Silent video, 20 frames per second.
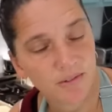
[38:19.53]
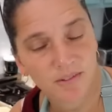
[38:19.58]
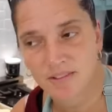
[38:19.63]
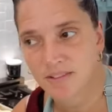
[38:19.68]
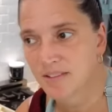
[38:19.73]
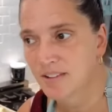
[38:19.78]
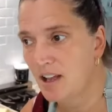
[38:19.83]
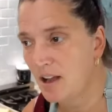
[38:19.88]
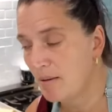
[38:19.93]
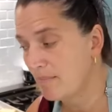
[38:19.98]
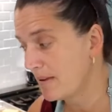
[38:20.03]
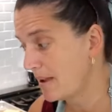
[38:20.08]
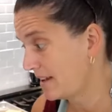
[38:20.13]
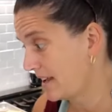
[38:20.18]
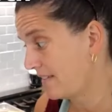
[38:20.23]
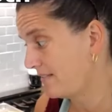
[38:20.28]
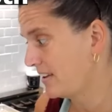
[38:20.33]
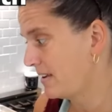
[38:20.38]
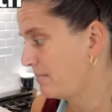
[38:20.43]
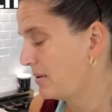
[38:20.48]
um, I'd
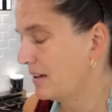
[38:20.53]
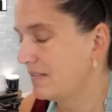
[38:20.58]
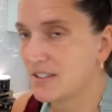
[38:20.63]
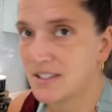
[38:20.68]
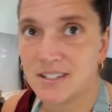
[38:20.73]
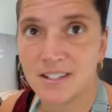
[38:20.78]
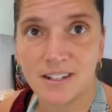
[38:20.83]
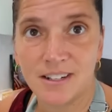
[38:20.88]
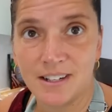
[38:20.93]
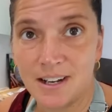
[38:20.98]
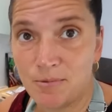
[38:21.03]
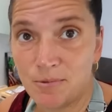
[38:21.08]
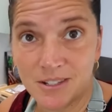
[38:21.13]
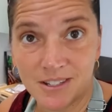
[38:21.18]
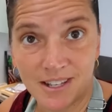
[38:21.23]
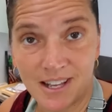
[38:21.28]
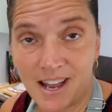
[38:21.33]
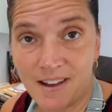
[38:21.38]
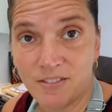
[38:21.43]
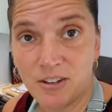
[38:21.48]
have to have breakfast done and I
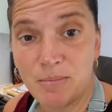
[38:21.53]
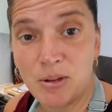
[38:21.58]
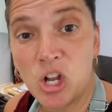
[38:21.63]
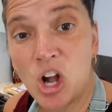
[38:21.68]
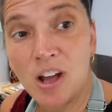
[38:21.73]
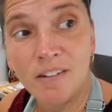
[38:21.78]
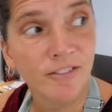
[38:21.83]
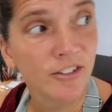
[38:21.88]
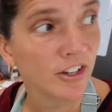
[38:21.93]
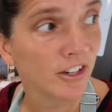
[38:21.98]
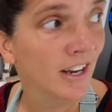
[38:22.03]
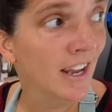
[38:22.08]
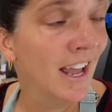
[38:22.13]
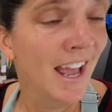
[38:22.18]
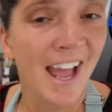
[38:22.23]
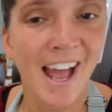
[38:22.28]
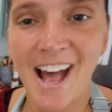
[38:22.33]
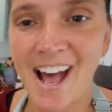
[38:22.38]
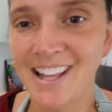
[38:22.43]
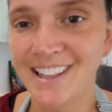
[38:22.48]
was going to have to be gone for
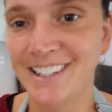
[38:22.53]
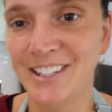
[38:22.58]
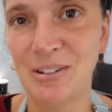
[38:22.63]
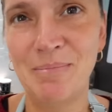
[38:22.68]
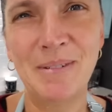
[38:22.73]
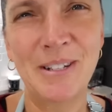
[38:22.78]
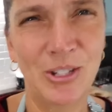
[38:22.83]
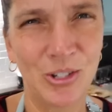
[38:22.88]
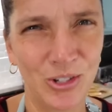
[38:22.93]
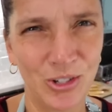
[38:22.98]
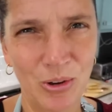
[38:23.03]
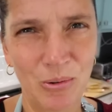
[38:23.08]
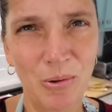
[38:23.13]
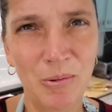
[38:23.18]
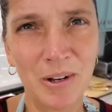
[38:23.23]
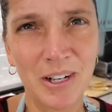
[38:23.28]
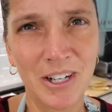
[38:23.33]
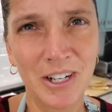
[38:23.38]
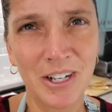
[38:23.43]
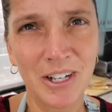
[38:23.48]
a little bit. So,